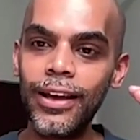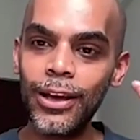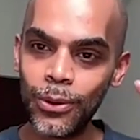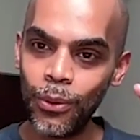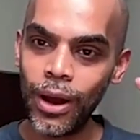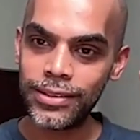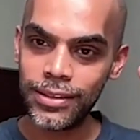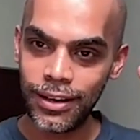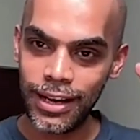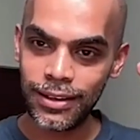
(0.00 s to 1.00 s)
as
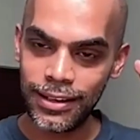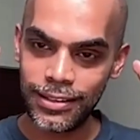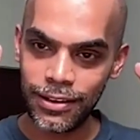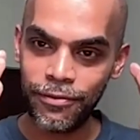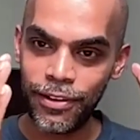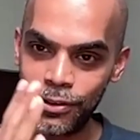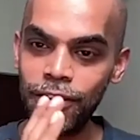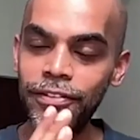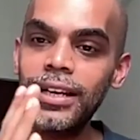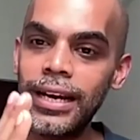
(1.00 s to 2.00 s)
a
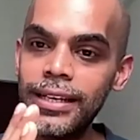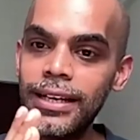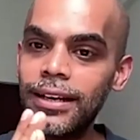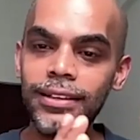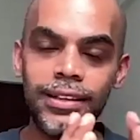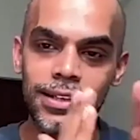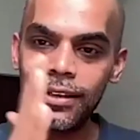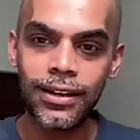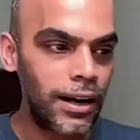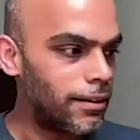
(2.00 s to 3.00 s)
philosophical idea, these
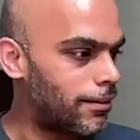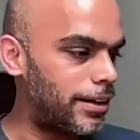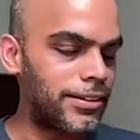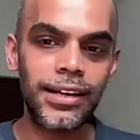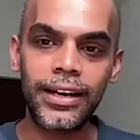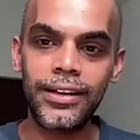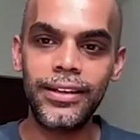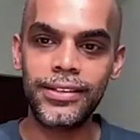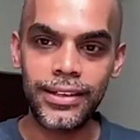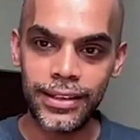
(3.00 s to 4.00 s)
are unrelated
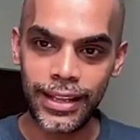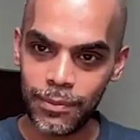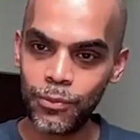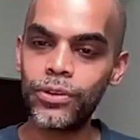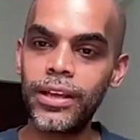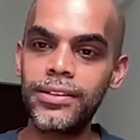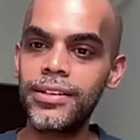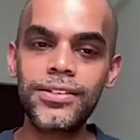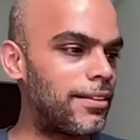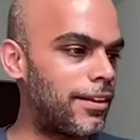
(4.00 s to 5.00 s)
ideas, right? They can both
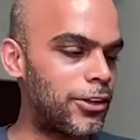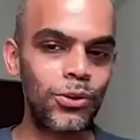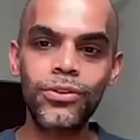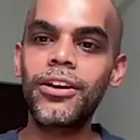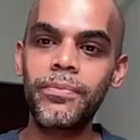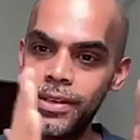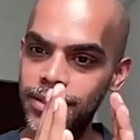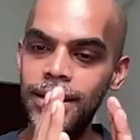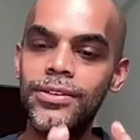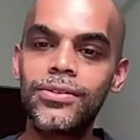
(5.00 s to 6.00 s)
exist and they should not be
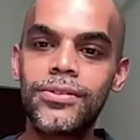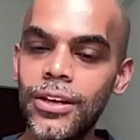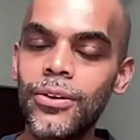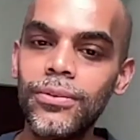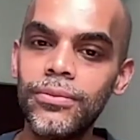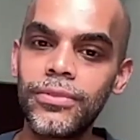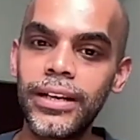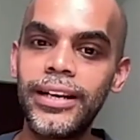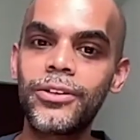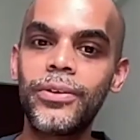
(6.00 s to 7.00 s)
seen as,
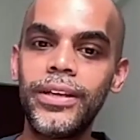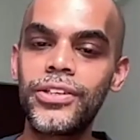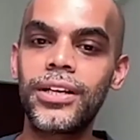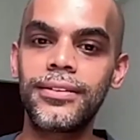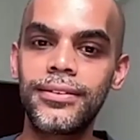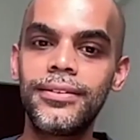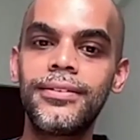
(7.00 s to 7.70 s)
related to each other.